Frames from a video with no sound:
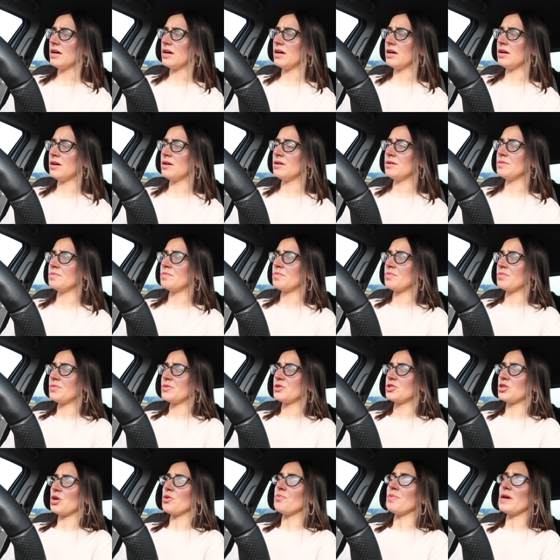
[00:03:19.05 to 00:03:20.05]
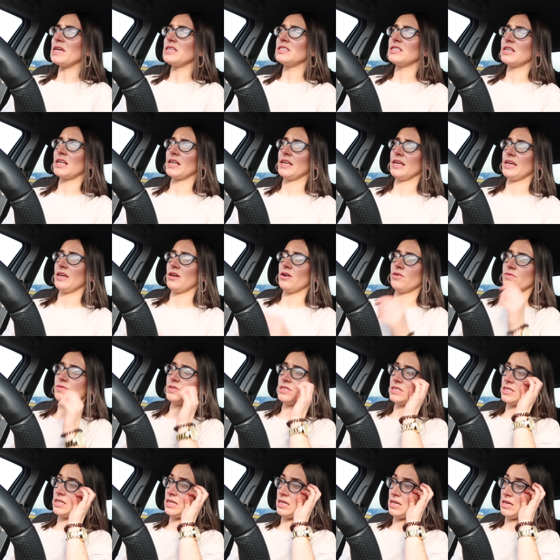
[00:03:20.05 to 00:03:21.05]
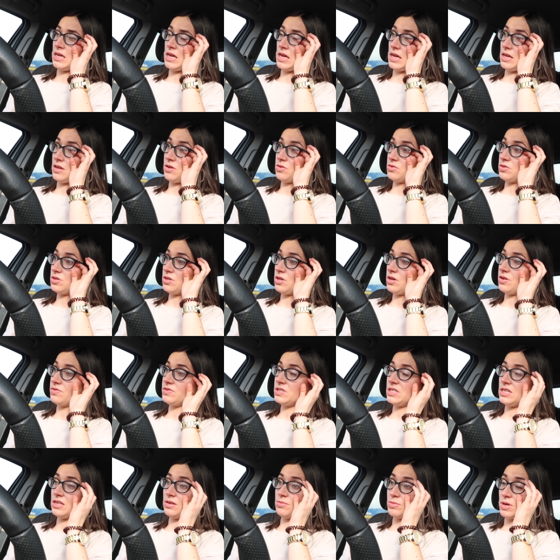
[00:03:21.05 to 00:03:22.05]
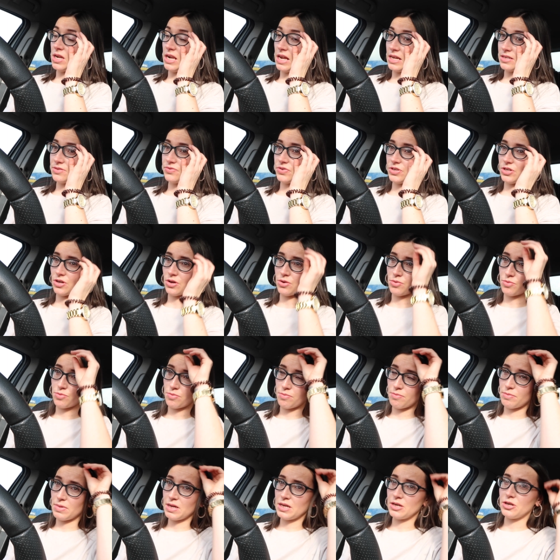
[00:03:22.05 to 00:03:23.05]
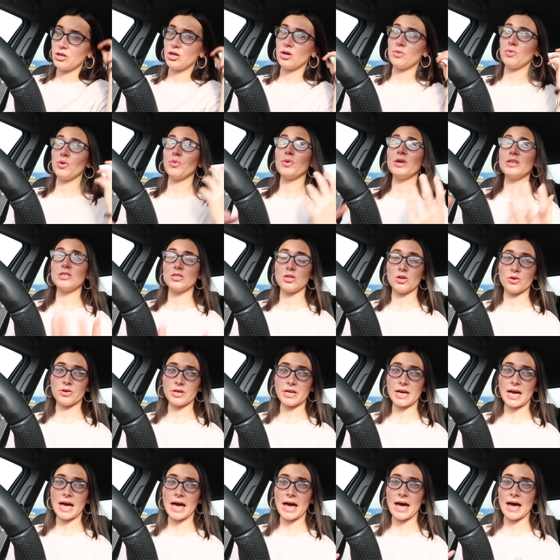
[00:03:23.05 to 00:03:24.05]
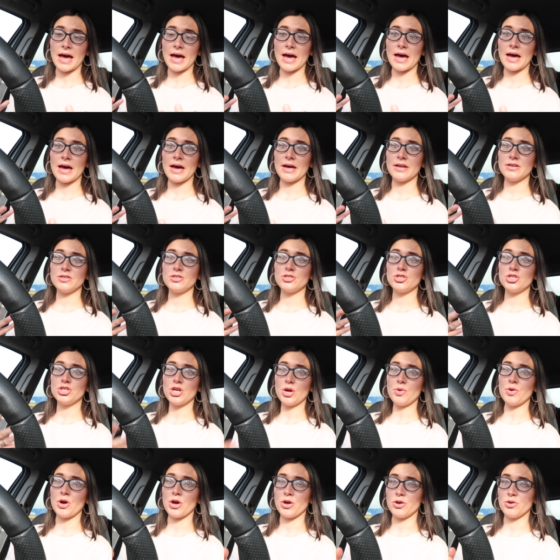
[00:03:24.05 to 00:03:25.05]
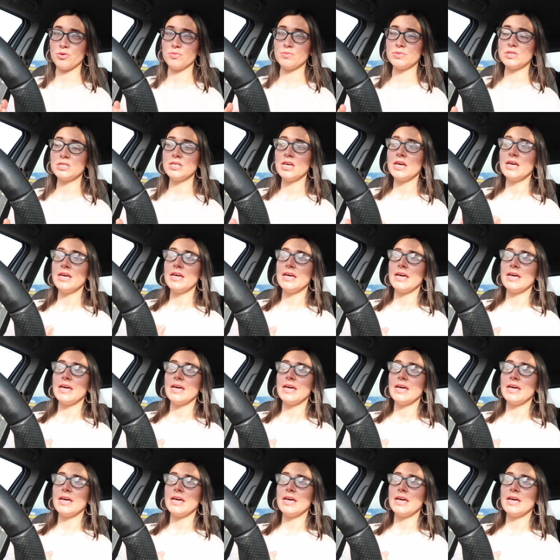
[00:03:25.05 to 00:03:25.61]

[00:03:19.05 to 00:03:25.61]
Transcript: So basically, obviously, you'll have seen in my last video, me and Naomi went to look at show homes,